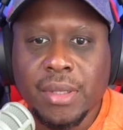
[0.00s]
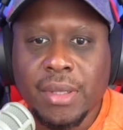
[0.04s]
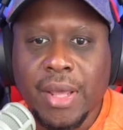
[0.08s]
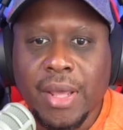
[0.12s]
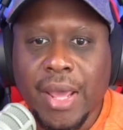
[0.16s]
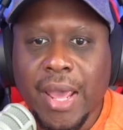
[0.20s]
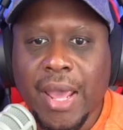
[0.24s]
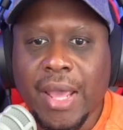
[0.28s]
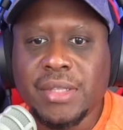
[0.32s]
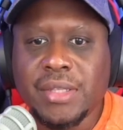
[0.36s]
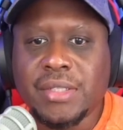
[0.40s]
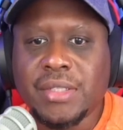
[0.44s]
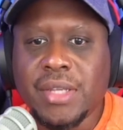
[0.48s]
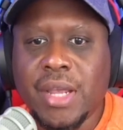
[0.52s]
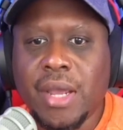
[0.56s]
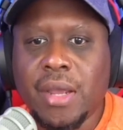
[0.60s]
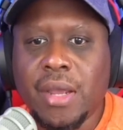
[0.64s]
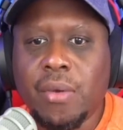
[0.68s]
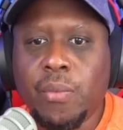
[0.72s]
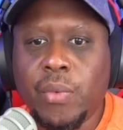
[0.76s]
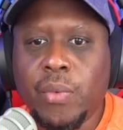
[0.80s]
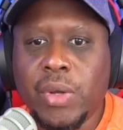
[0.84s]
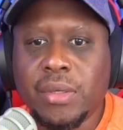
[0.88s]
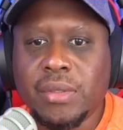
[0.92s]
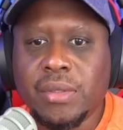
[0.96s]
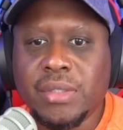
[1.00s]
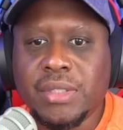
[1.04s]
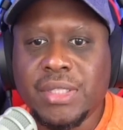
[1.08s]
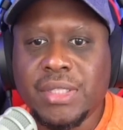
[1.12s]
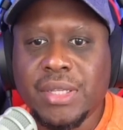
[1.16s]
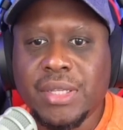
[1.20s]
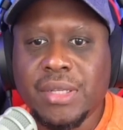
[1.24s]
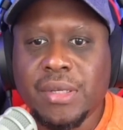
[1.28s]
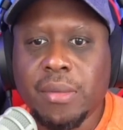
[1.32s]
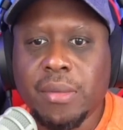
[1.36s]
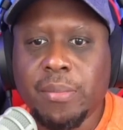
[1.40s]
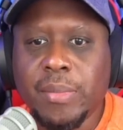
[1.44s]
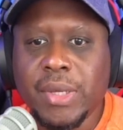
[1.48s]
At Zion
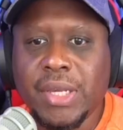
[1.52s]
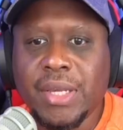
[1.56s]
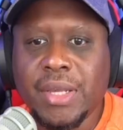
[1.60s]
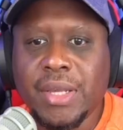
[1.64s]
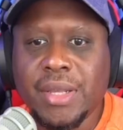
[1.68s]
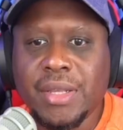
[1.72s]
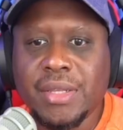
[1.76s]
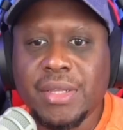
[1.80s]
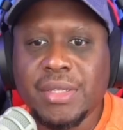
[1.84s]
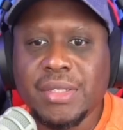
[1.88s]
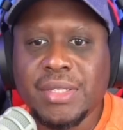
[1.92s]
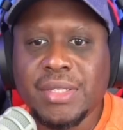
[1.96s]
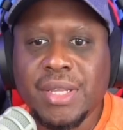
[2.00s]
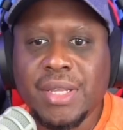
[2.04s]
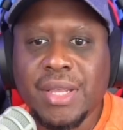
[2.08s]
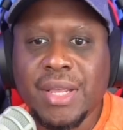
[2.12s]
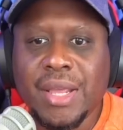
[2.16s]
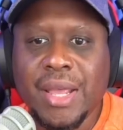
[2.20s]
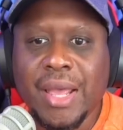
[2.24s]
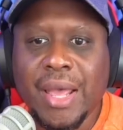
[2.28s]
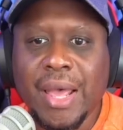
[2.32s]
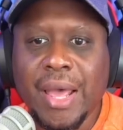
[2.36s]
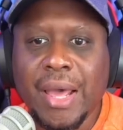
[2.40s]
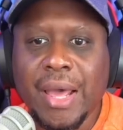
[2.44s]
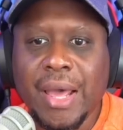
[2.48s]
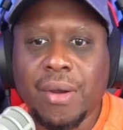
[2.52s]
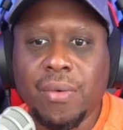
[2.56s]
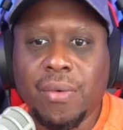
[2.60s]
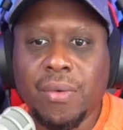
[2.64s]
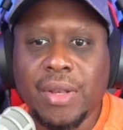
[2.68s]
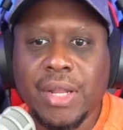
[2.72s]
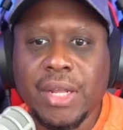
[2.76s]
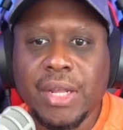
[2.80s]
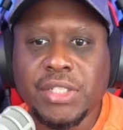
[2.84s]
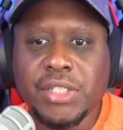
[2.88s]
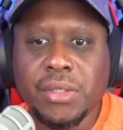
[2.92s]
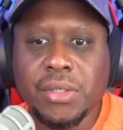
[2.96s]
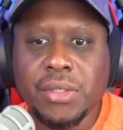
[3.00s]
Williamson, because I don't
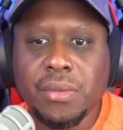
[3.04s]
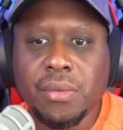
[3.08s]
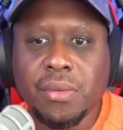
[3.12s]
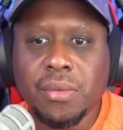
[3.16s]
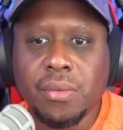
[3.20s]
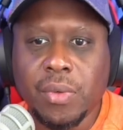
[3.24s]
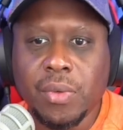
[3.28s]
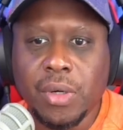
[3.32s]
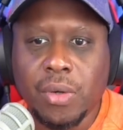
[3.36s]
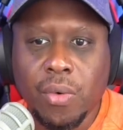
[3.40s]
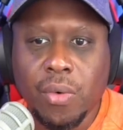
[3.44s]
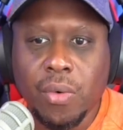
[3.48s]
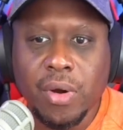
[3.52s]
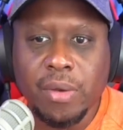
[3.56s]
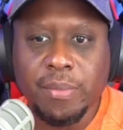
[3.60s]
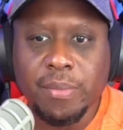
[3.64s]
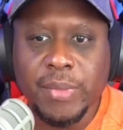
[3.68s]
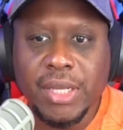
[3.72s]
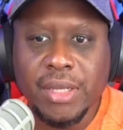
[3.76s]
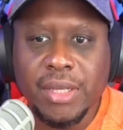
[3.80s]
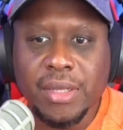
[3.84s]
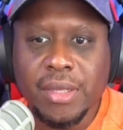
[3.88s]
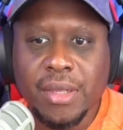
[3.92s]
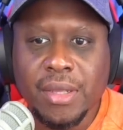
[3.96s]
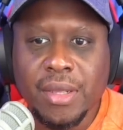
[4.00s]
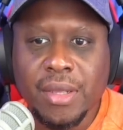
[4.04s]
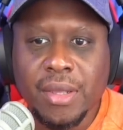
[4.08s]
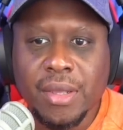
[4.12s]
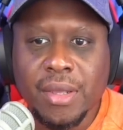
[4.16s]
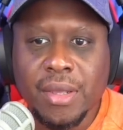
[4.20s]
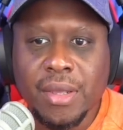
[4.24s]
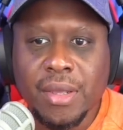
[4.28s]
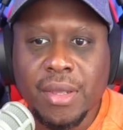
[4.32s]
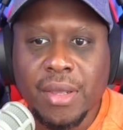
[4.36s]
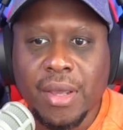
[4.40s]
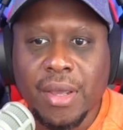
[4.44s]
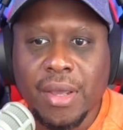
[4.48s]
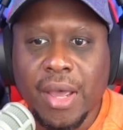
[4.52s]
let you record me.
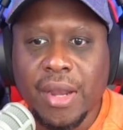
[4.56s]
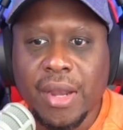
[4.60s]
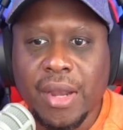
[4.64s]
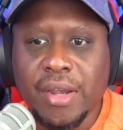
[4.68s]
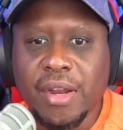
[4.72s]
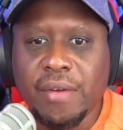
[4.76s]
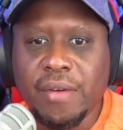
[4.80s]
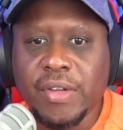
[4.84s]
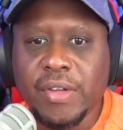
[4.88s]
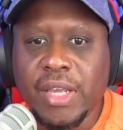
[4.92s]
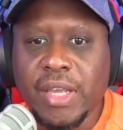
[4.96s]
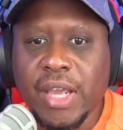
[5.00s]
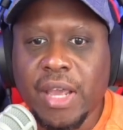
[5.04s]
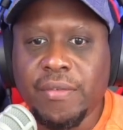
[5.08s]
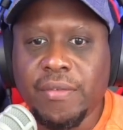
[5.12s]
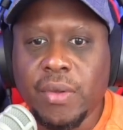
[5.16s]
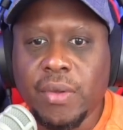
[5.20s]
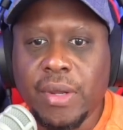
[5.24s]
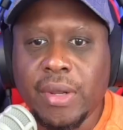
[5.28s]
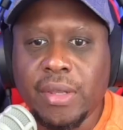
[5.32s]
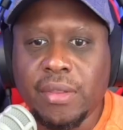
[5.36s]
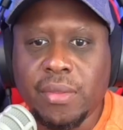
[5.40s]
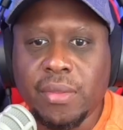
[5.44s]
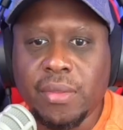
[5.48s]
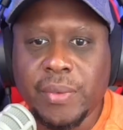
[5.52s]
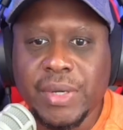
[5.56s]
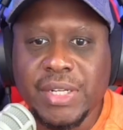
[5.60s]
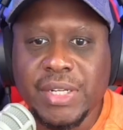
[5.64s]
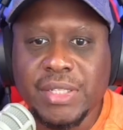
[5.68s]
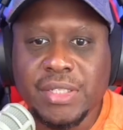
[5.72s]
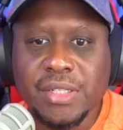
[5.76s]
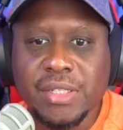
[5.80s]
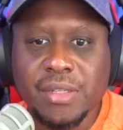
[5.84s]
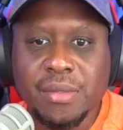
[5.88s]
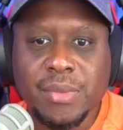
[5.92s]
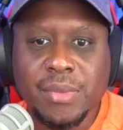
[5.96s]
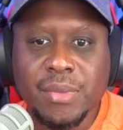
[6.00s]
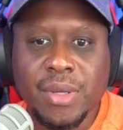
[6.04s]
I never gave you a
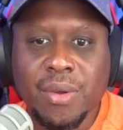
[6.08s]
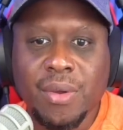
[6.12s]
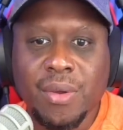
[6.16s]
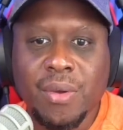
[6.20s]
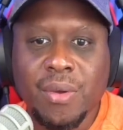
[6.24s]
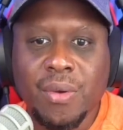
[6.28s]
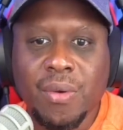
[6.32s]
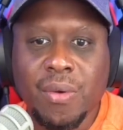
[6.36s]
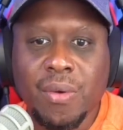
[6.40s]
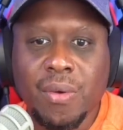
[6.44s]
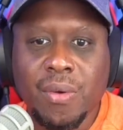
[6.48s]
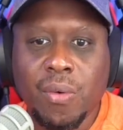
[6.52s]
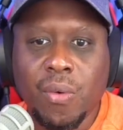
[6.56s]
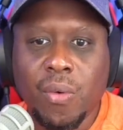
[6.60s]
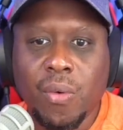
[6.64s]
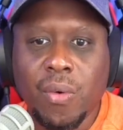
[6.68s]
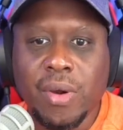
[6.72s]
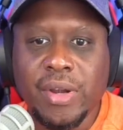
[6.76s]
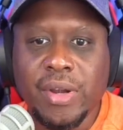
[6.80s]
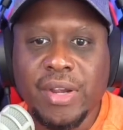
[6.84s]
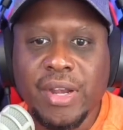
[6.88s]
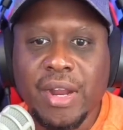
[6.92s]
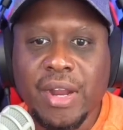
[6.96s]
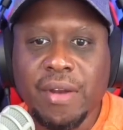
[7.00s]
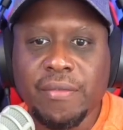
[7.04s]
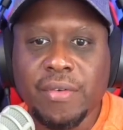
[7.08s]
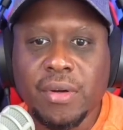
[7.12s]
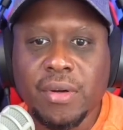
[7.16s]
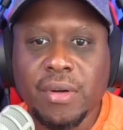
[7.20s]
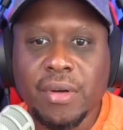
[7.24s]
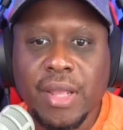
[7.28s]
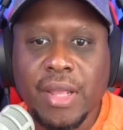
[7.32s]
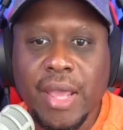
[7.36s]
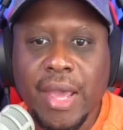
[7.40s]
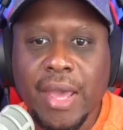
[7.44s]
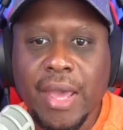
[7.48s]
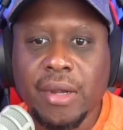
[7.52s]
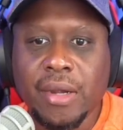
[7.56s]
threesome or never
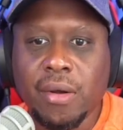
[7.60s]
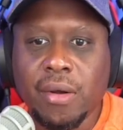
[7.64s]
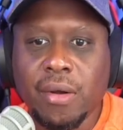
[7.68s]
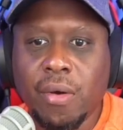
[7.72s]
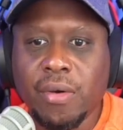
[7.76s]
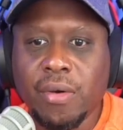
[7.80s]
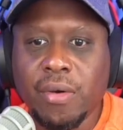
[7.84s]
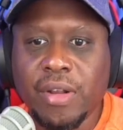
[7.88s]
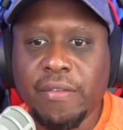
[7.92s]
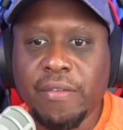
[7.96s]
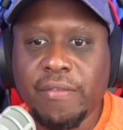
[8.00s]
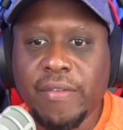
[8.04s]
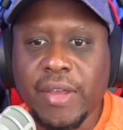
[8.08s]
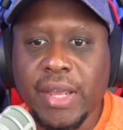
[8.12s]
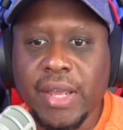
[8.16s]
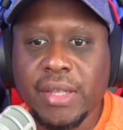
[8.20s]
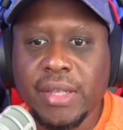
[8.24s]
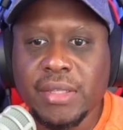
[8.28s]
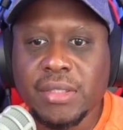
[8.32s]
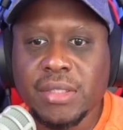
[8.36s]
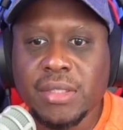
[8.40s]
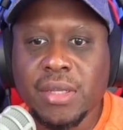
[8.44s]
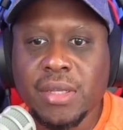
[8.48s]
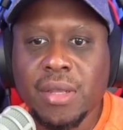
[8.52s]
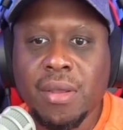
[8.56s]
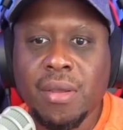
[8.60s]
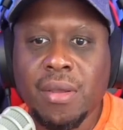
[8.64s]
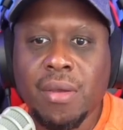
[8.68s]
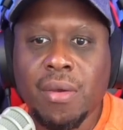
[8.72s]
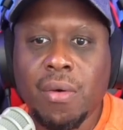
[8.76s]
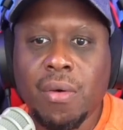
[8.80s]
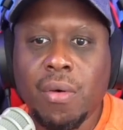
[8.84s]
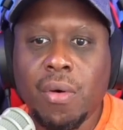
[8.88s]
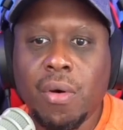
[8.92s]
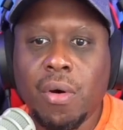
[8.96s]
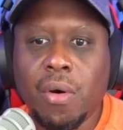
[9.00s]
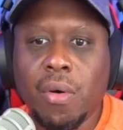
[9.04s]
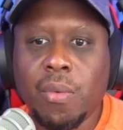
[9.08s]
had an OnlyFans
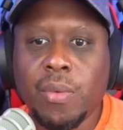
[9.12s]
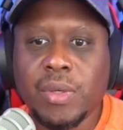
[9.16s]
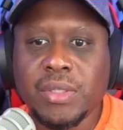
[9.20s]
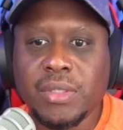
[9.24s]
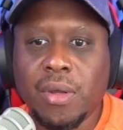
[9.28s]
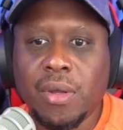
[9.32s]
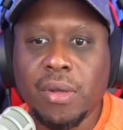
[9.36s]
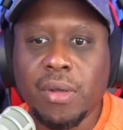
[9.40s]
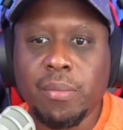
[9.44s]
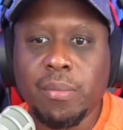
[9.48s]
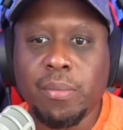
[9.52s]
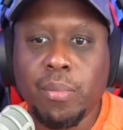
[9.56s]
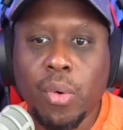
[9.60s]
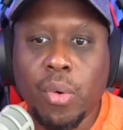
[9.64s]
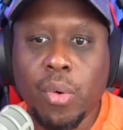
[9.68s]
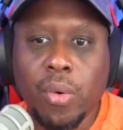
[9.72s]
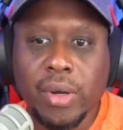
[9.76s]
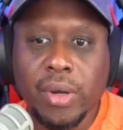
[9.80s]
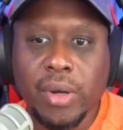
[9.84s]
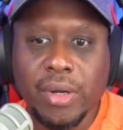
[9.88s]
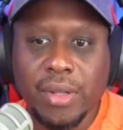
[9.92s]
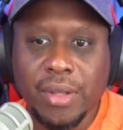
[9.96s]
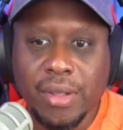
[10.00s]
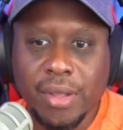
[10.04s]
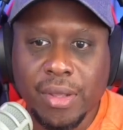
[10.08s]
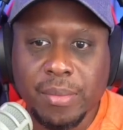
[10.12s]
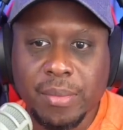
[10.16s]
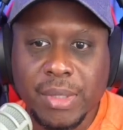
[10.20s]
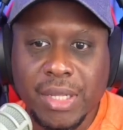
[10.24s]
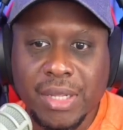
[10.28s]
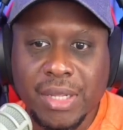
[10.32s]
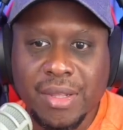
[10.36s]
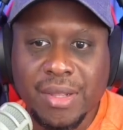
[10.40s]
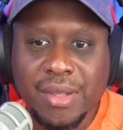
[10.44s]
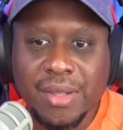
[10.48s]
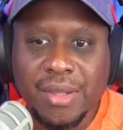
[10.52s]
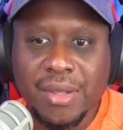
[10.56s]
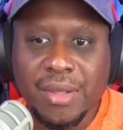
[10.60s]
or was on Pornhub.
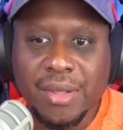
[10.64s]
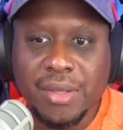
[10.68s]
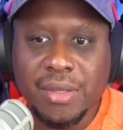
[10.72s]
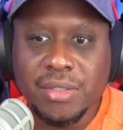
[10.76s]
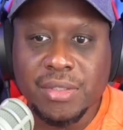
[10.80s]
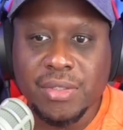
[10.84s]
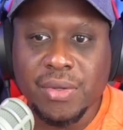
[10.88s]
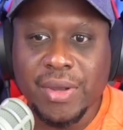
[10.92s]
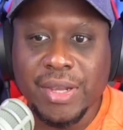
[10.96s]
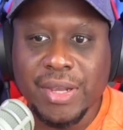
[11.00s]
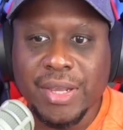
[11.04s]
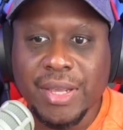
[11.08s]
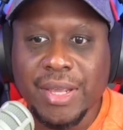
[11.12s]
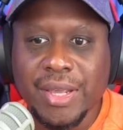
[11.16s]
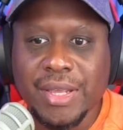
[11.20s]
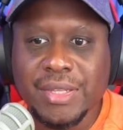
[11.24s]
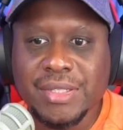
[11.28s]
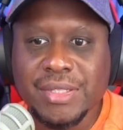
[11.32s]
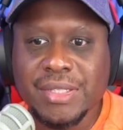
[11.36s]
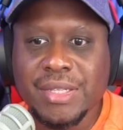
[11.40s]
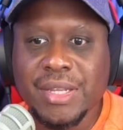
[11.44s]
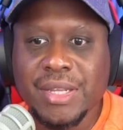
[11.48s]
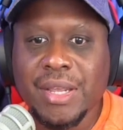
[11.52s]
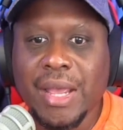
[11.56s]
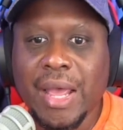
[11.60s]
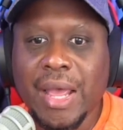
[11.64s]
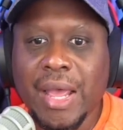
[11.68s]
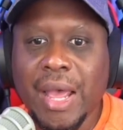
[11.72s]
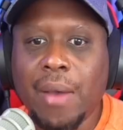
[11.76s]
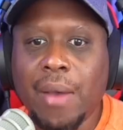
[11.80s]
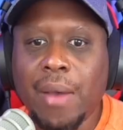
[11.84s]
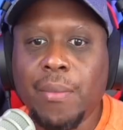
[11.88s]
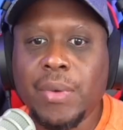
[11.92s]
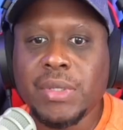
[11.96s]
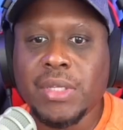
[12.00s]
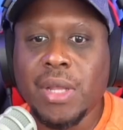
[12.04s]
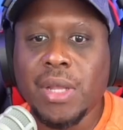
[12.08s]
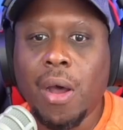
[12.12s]
So I guess I
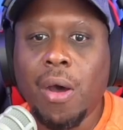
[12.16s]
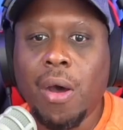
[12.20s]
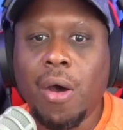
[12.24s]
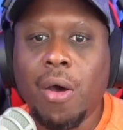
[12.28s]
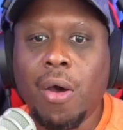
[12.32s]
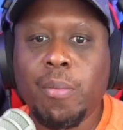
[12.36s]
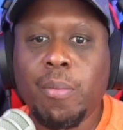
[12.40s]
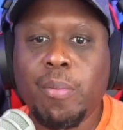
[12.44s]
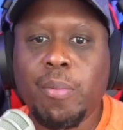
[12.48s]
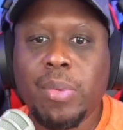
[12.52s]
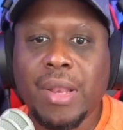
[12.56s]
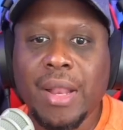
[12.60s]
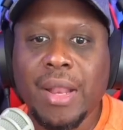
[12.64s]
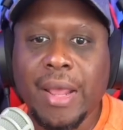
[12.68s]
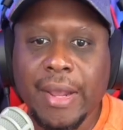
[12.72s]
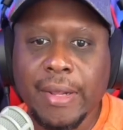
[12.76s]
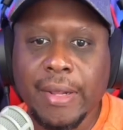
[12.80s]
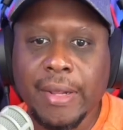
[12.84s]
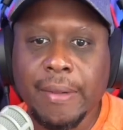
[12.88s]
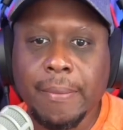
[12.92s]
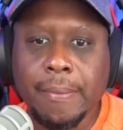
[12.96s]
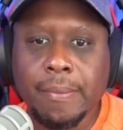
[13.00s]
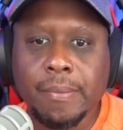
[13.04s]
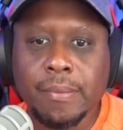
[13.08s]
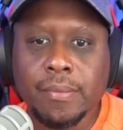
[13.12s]
was all play.